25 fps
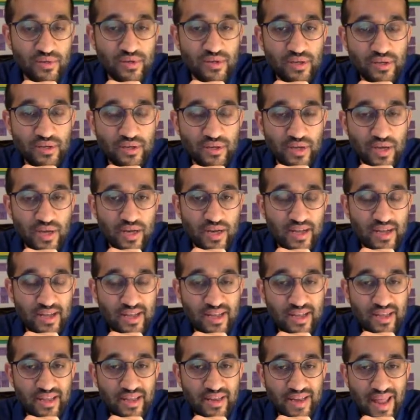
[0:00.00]

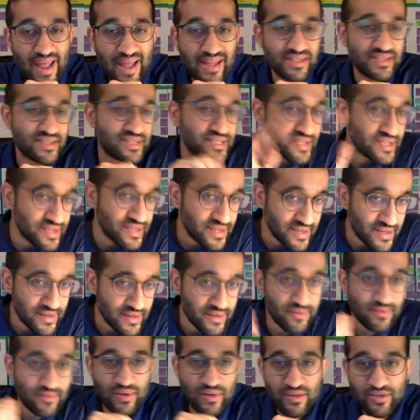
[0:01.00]

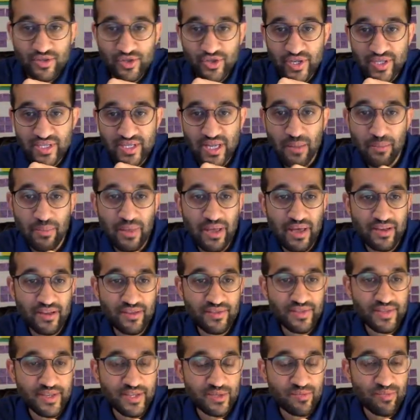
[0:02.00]
Nancy just abandoned
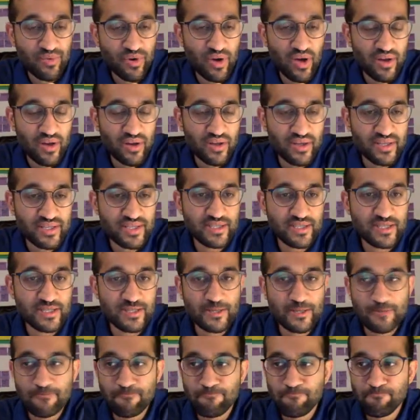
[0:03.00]
these products.
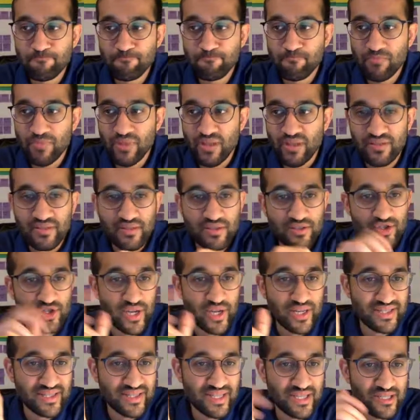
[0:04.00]
She
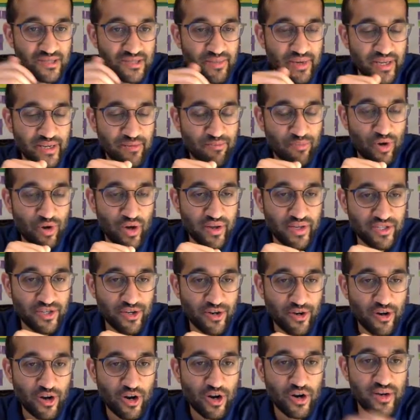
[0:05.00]
has these many products in her
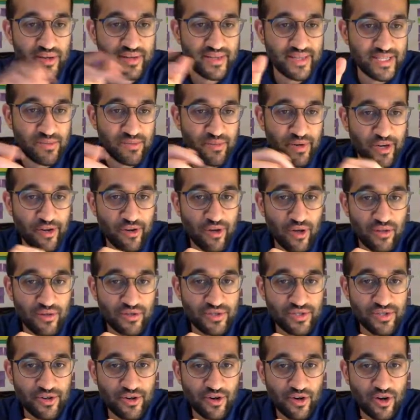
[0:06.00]
cart, these many dollars
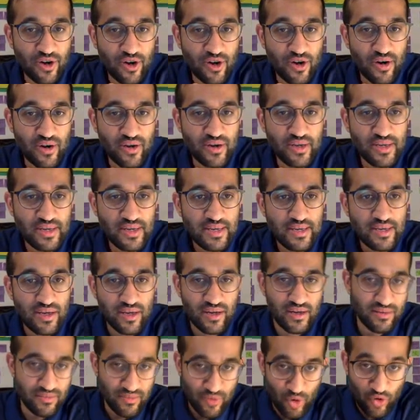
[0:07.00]
in her cart,
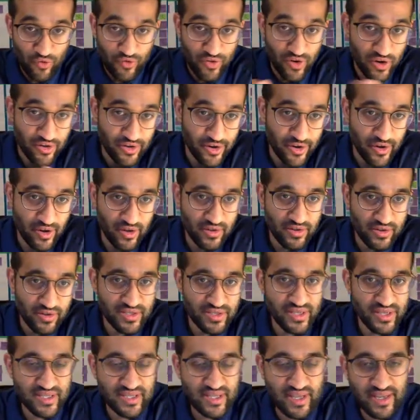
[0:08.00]
over $100 in
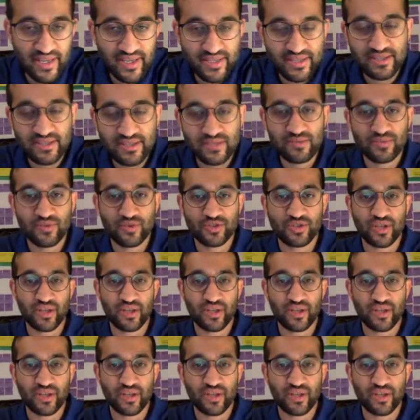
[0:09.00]
this case, which I'll get